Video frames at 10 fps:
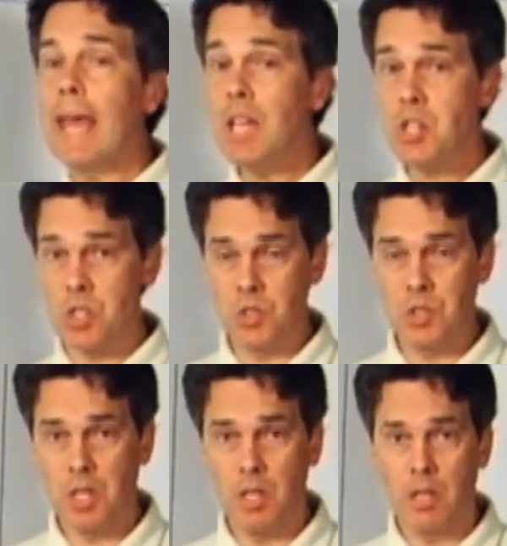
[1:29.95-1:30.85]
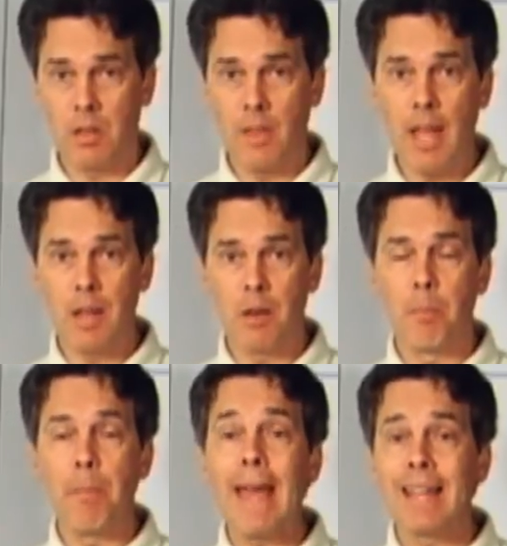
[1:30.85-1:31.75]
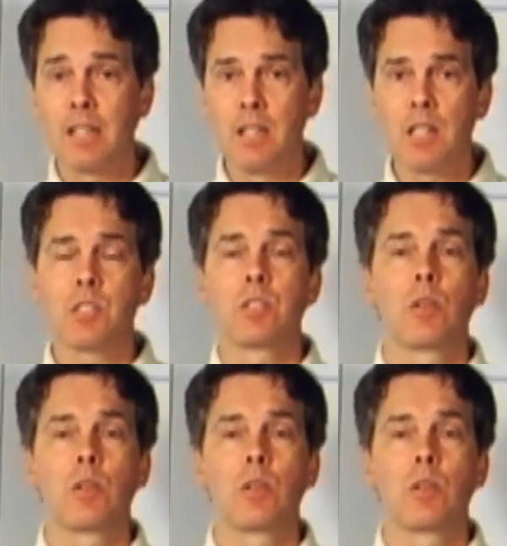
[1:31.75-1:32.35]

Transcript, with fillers: agency that badness,